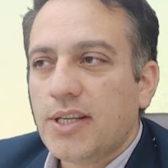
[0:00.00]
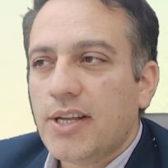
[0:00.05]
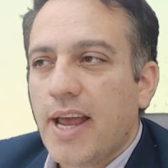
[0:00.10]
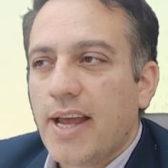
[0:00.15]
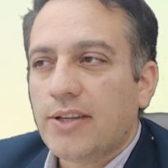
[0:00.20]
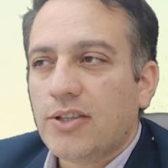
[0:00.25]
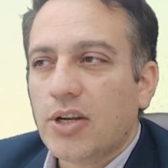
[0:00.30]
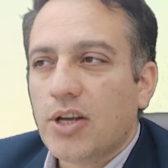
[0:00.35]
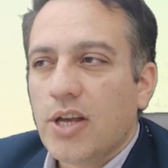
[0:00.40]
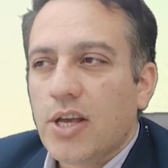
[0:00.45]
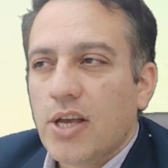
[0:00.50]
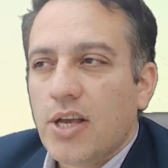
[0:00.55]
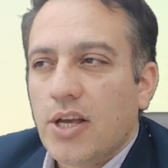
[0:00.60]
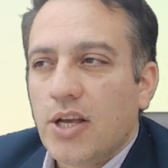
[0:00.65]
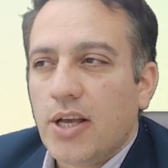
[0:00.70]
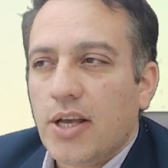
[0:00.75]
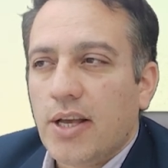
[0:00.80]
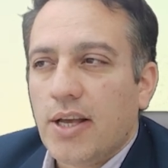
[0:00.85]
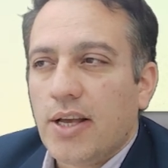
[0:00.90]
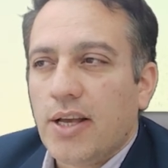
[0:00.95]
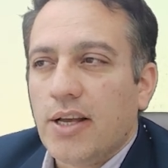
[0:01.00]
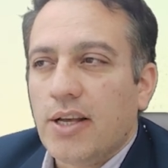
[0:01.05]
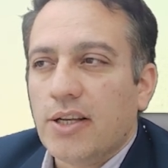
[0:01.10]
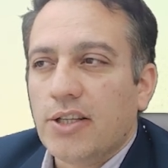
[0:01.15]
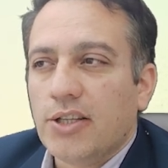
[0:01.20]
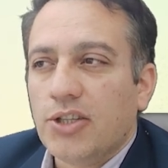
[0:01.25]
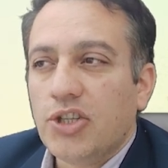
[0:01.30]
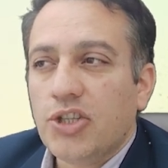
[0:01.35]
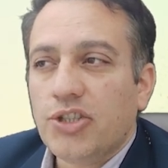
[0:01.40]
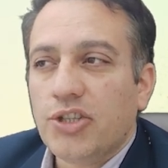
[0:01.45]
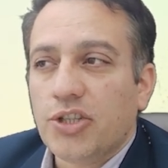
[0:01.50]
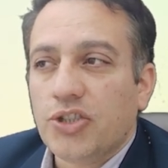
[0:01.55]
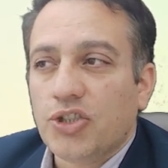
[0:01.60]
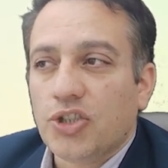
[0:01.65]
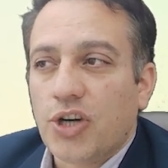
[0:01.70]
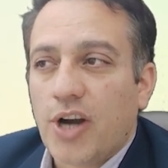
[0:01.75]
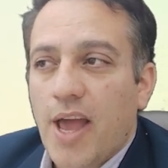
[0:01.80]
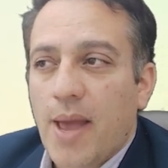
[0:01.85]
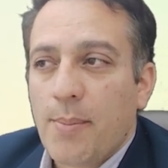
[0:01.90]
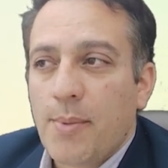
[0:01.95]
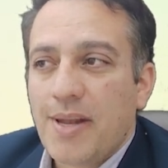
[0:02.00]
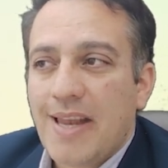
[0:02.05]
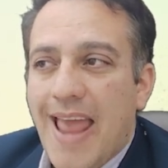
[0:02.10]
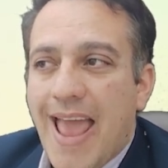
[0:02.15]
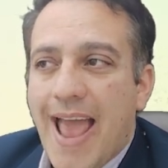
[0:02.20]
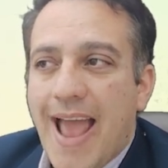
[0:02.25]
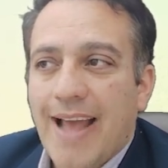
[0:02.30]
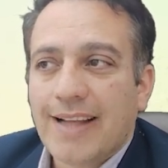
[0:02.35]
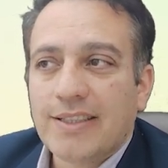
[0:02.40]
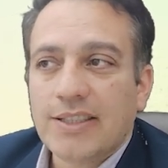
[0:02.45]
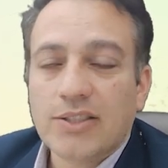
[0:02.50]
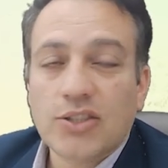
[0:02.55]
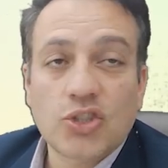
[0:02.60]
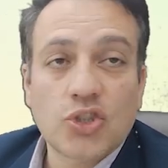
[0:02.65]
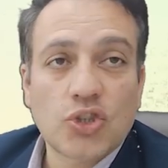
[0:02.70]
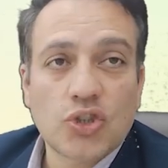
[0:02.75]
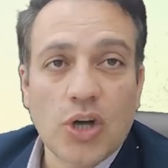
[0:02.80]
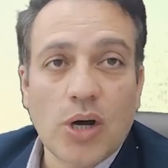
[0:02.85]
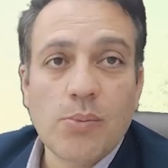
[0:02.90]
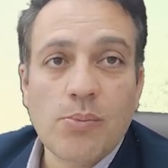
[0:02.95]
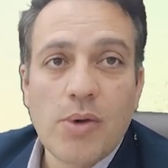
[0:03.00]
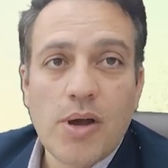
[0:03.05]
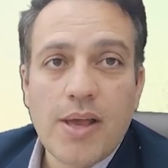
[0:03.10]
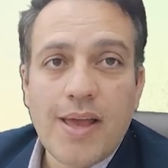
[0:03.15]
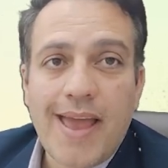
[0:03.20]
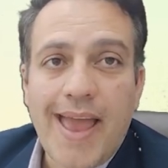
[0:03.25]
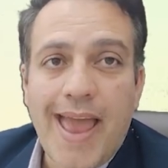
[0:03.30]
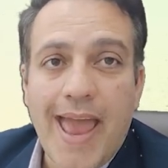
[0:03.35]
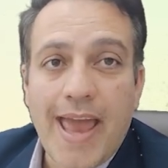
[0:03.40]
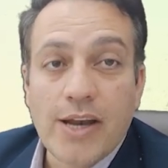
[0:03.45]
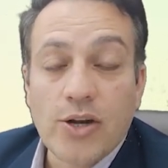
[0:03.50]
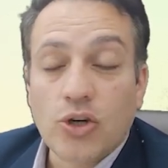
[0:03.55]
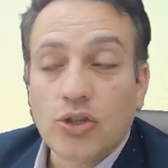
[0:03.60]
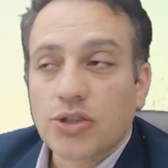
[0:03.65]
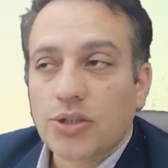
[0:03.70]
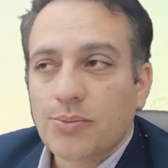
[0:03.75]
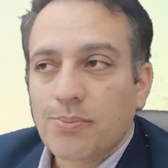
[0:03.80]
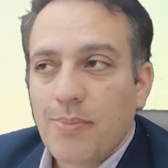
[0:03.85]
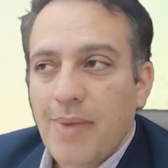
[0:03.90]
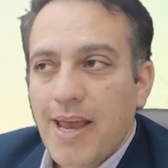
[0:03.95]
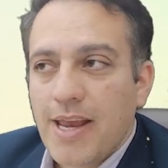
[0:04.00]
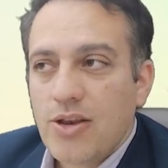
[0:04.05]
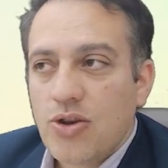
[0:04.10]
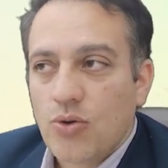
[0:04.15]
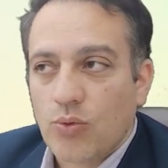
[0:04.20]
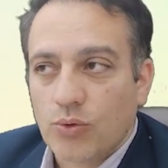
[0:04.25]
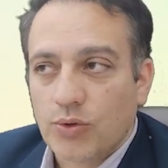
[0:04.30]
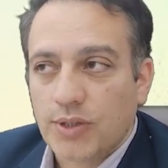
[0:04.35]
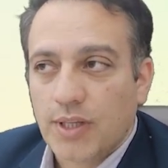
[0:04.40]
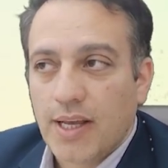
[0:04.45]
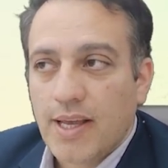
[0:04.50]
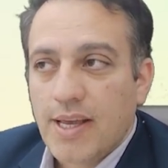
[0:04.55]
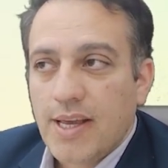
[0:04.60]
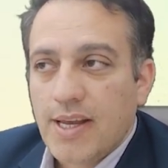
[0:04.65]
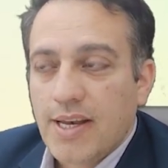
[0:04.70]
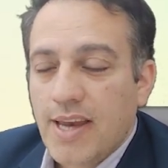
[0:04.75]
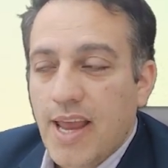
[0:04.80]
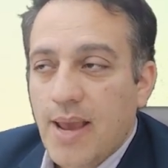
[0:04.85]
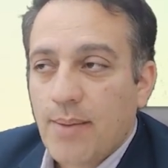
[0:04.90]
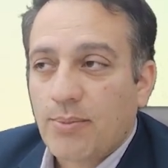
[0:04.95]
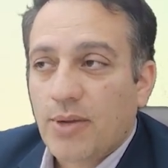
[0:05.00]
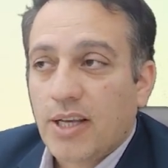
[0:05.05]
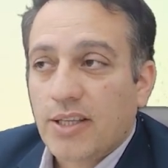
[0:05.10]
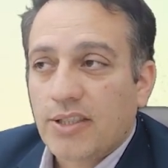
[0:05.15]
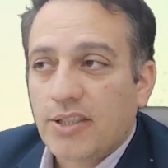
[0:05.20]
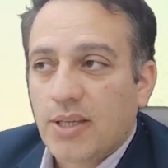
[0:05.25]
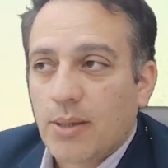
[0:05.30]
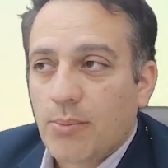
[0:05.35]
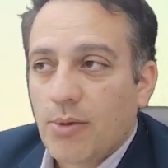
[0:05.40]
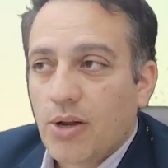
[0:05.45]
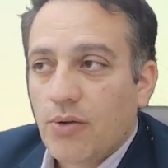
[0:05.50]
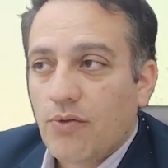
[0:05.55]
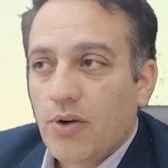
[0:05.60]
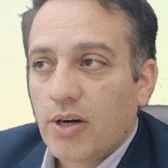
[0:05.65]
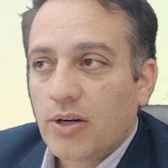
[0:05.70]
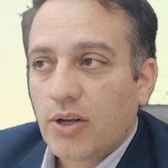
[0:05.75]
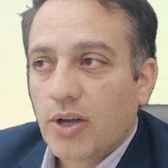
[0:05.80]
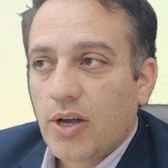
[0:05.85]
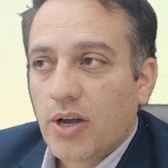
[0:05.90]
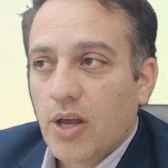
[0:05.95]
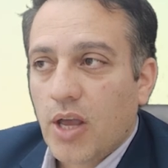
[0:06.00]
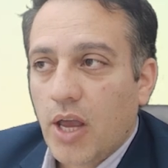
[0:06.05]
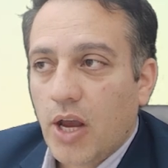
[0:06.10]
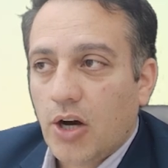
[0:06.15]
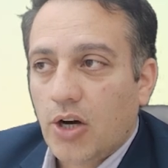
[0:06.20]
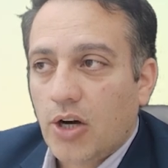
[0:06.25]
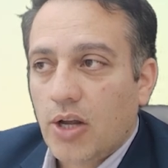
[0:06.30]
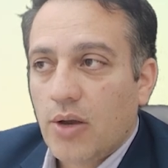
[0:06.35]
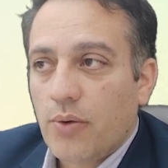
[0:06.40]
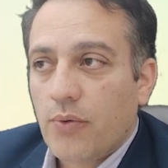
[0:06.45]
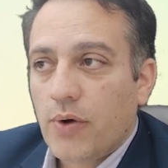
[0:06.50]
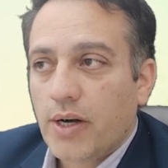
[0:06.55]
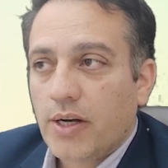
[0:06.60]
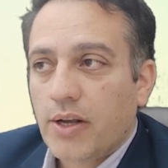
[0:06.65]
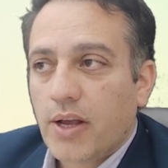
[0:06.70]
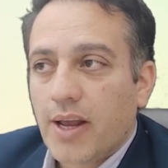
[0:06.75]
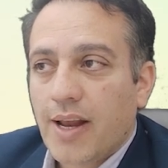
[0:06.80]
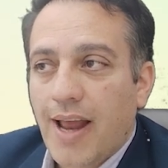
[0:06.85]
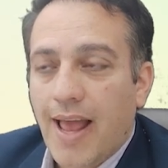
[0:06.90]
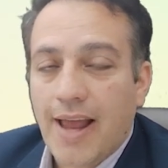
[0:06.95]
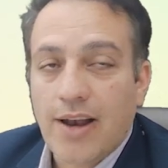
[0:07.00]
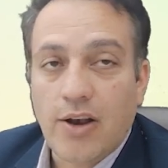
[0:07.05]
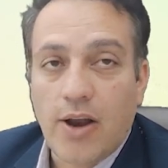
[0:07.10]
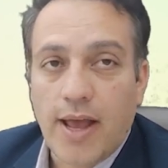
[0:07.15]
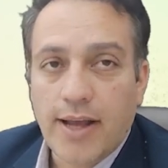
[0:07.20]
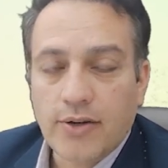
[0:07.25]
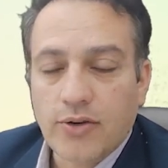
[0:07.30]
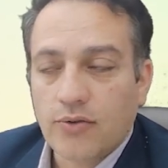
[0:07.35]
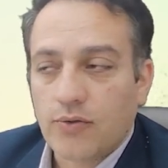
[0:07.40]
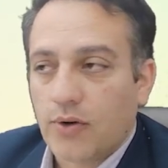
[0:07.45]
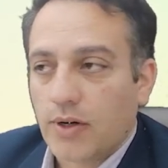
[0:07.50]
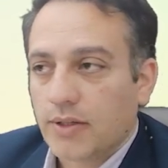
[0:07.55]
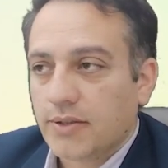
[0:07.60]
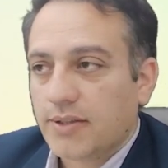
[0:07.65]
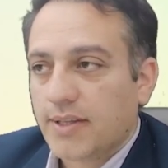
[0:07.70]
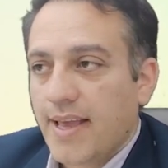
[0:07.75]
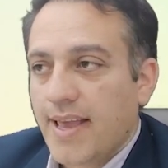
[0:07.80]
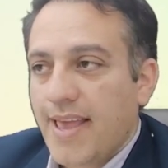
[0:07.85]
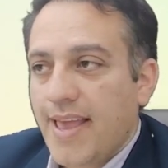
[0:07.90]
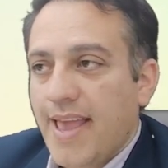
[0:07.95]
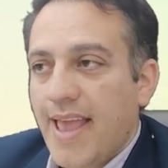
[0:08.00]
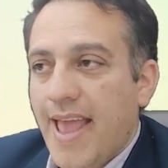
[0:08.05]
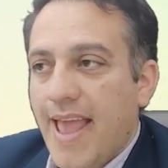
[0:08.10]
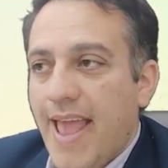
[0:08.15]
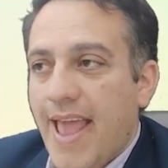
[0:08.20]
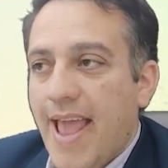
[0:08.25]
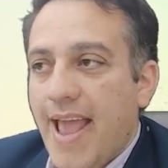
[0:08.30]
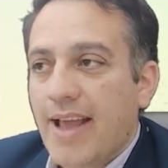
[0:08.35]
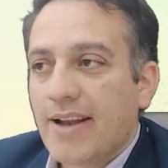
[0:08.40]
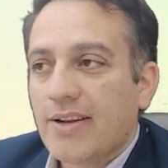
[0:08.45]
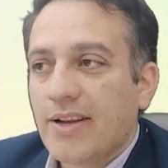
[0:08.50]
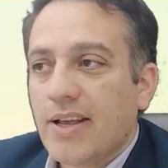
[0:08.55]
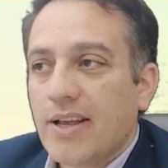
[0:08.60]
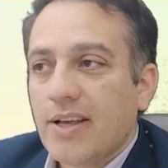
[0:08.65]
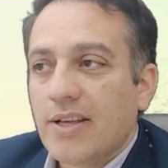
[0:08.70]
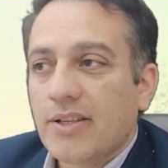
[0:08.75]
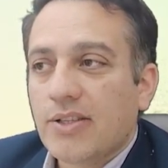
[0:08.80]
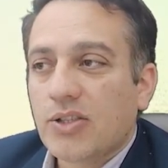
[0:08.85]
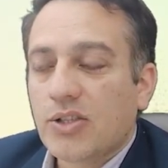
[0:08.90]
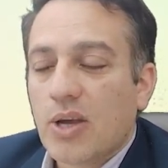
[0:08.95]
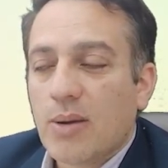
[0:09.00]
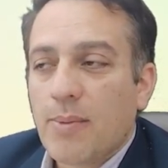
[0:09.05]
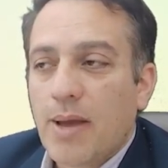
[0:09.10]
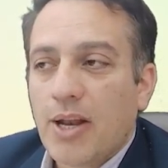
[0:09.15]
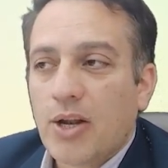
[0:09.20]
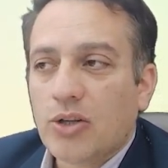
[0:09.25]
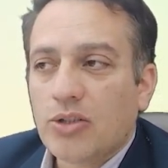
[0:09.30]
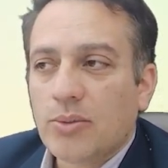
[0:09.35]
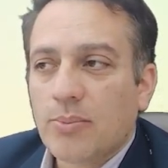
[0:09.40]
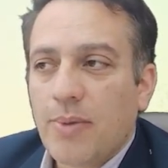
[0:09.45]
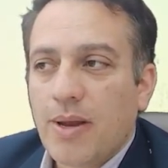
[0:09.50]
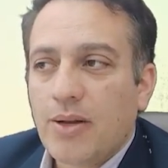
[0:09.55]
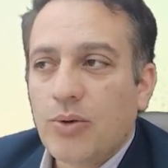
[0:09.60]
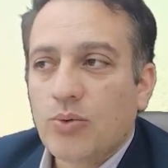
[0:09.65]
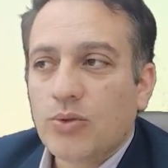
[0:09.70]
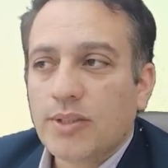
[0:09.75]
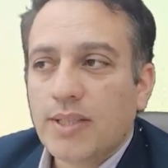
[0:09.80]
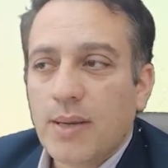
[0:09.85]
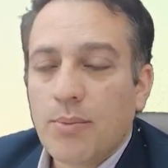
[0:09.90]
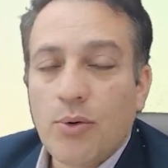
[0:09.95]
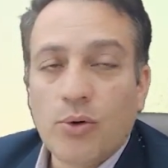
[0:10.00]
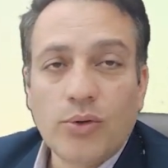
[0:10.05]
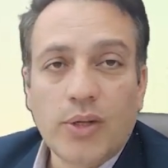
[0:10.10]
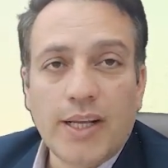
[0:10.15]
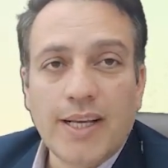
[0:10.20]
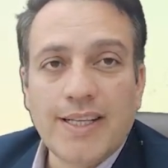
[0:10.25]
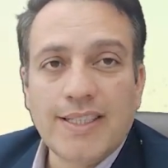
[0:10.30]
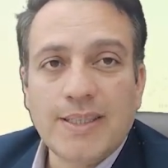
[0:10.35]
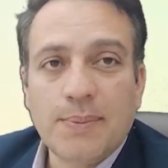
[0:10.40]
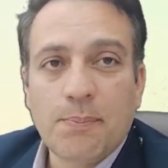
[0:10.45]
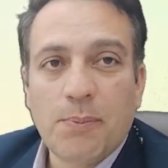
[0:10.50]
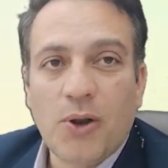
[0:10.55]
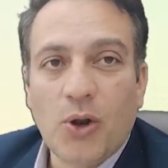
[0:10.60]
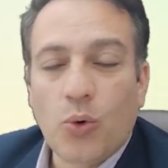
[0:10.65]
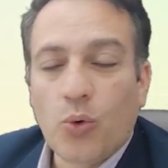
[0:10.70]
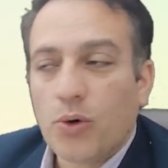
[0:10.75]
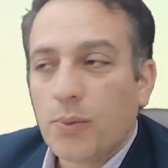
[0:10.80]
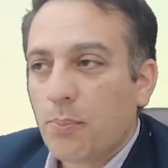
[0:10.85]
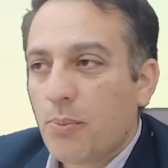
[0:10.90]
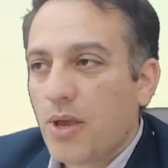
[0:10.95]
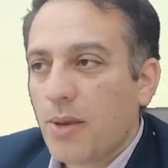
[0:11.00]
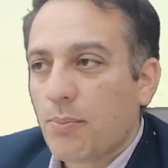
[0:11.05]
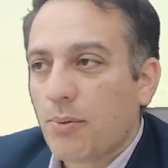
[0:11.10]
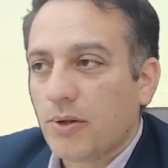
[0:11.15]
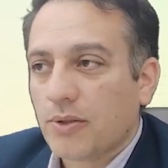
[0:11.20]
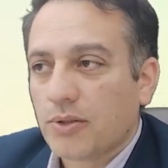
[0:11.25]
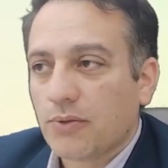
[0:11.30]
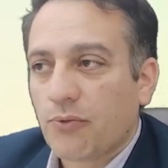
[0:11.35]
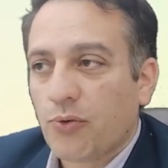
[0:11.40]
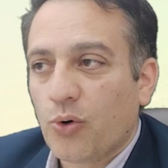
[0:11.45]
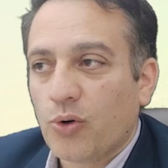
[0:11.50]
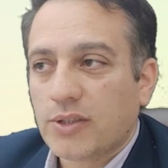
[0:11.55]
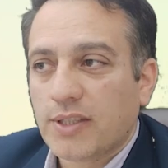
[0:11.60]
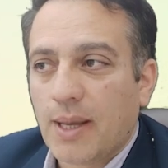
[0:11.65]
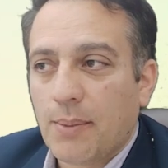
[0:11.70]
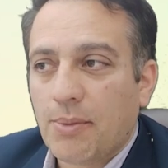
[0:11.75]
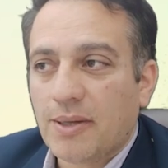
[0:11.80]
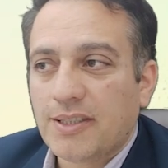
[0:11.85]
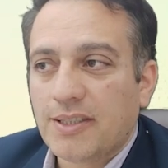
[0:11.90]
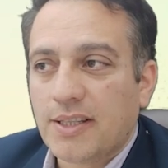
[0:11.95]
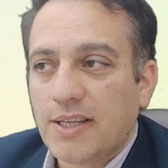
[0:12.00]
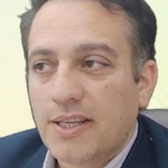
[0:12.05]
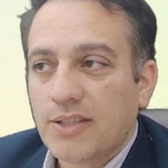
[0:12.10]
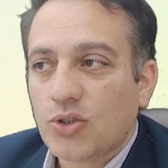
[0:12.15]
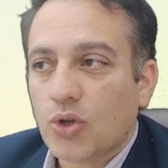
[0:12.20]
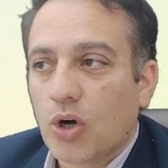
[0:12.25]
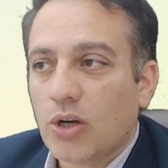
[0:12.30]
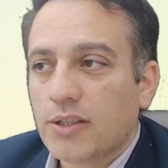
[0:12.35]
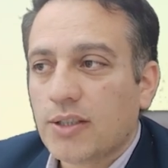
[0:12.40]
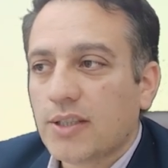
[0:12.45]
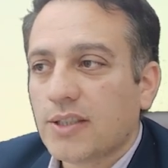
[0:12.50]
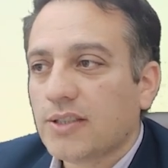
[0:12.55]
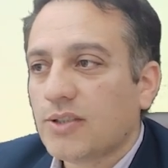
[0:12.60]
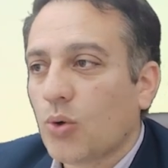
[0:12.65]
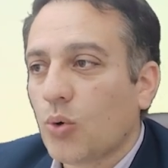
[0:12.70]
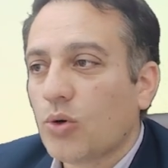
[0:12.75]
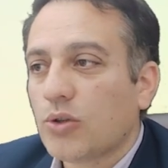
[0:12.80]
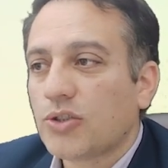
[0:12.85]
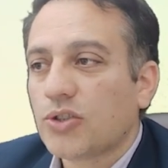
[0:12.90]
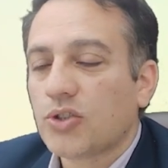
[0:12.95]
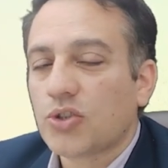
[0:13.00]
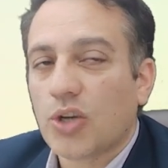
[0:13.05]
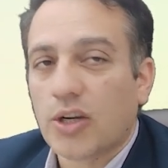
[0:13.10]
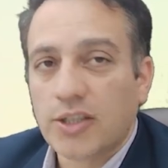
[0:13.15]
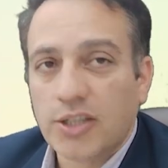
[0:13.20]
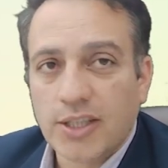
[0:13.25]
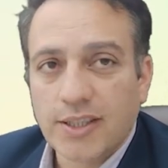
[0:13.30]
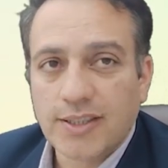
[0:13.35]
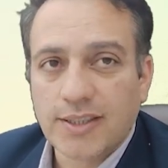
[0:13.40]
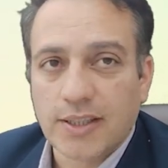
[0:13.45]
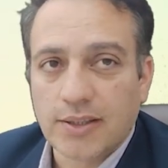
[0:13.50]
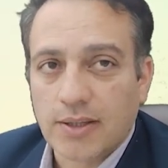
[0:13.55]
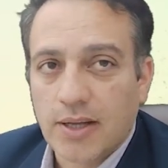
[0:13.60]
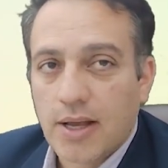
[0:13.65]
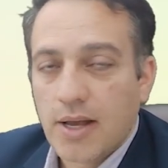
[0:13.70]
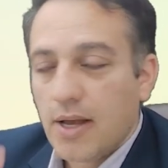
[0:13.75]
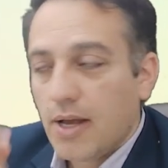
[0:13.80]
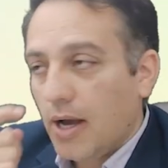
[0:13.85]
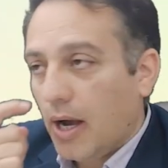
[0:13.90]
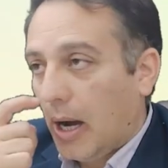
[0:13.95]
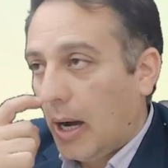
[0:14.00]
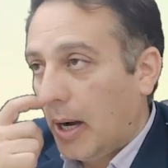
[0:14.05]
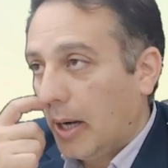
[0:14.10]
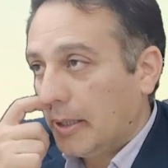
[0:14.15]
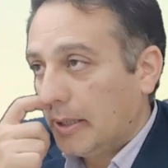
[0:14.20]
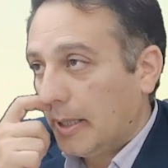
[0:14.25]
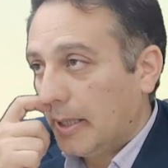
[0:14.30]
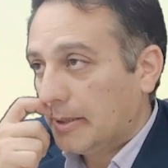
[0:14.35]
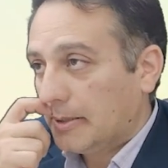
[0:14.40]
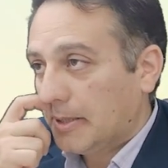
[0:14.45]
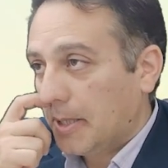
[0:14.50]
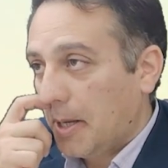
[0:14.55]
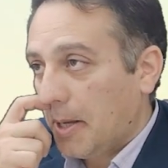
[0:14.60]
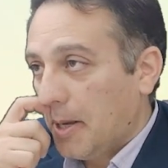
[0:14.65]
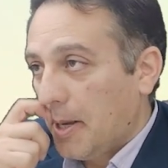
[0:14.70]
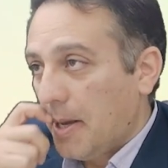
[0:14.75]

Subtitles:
that ResearchRabbit added some another menus named similar work, earlier work, and later works, and some another menus about explore peoples, for example these others or suggested others.